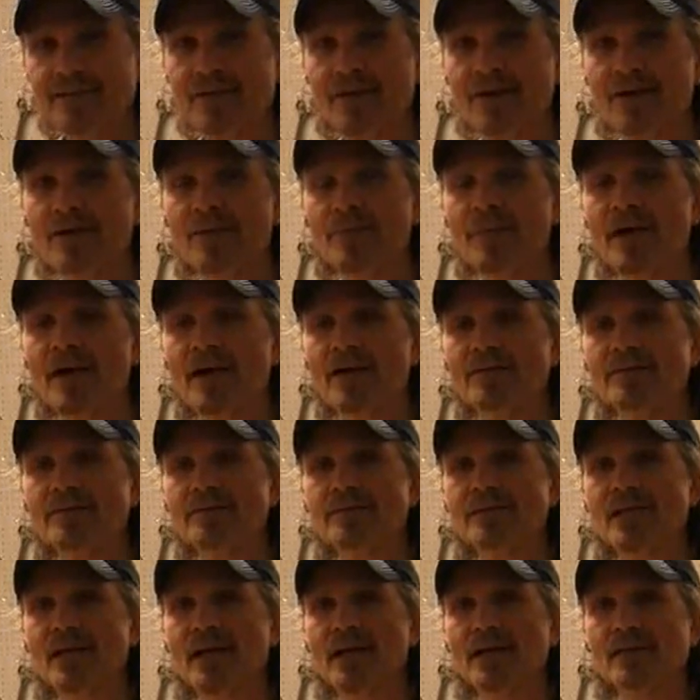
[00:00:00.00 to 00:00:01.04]
to talk about
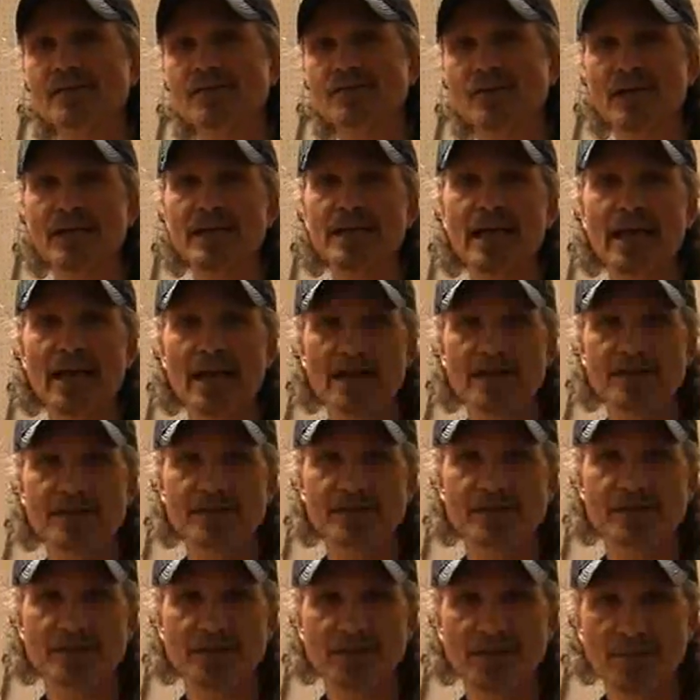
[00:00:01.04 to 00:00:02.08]
string
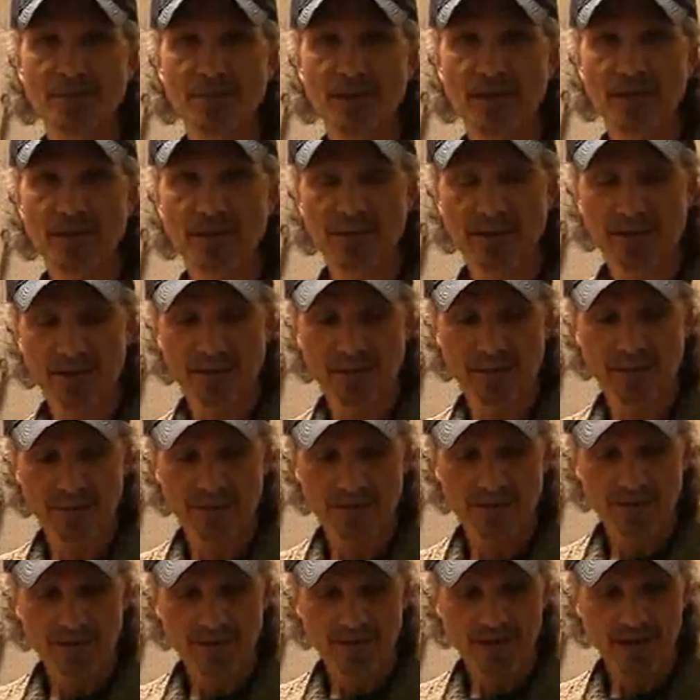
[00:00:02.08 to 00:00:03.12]
gauges a little bit.
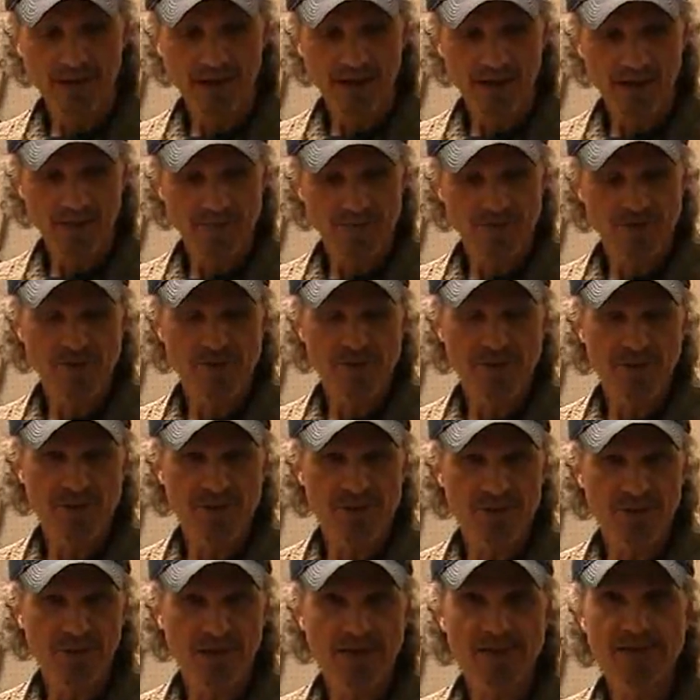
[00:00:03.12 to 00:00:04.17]
Choosing
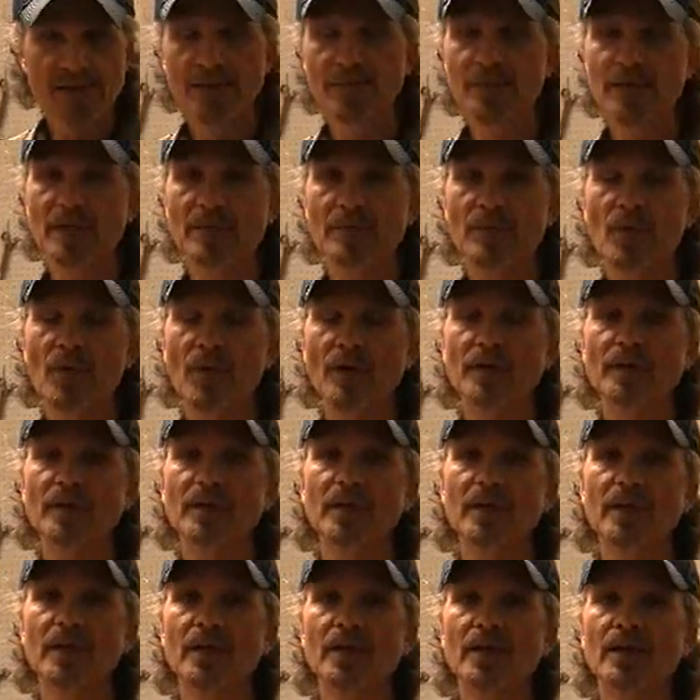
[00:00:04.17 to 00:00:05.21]
your strings can be important,
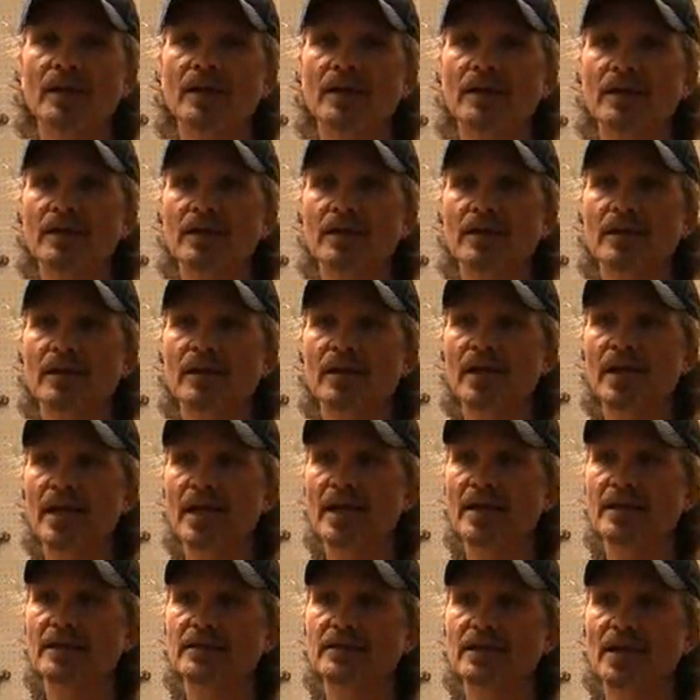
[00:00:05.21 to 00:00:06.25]

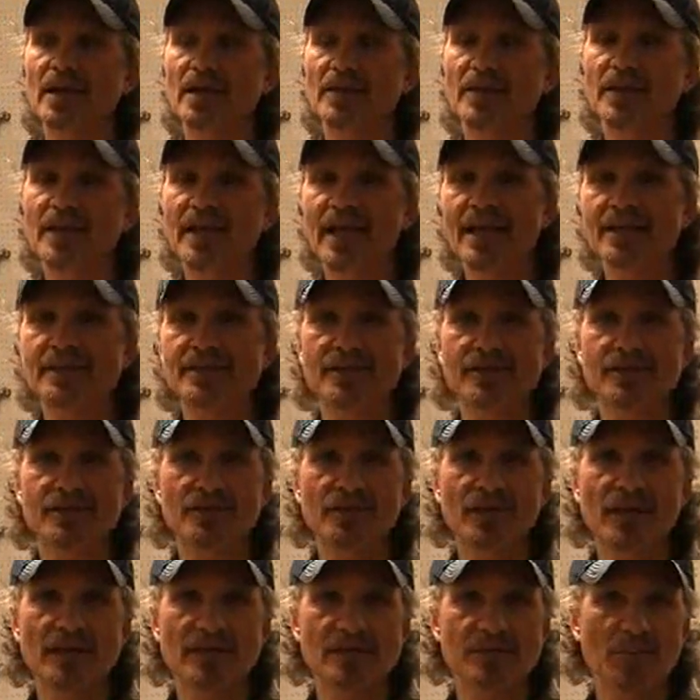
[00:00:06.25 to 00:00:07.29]
and the gauge of the
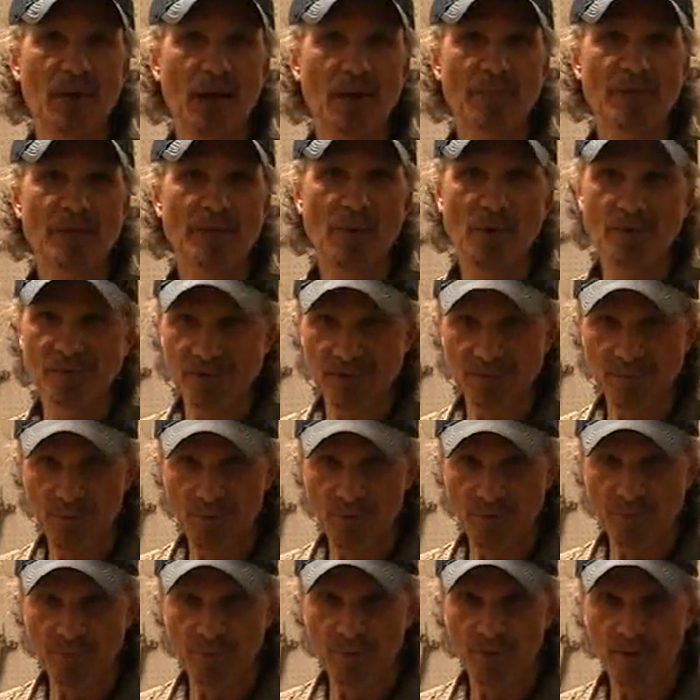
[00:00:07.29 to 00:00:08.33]
string is probably the most
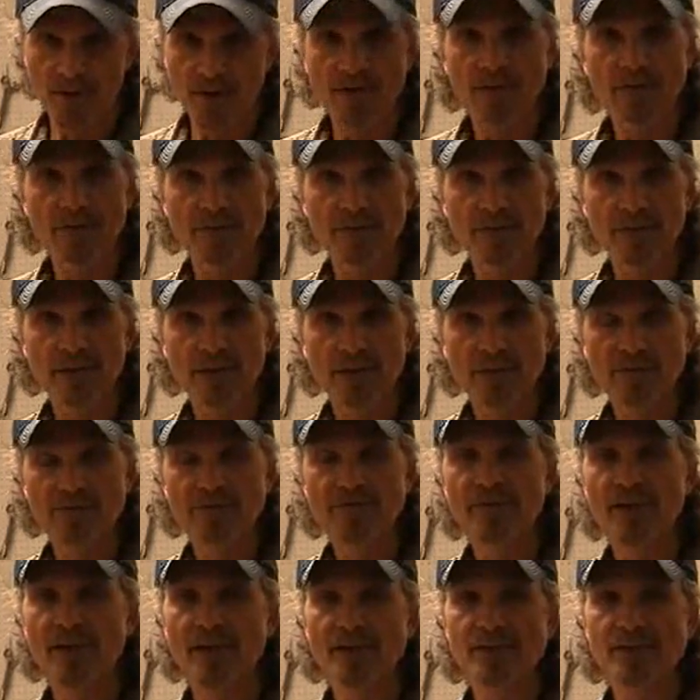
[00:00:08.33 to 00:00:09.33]
important part of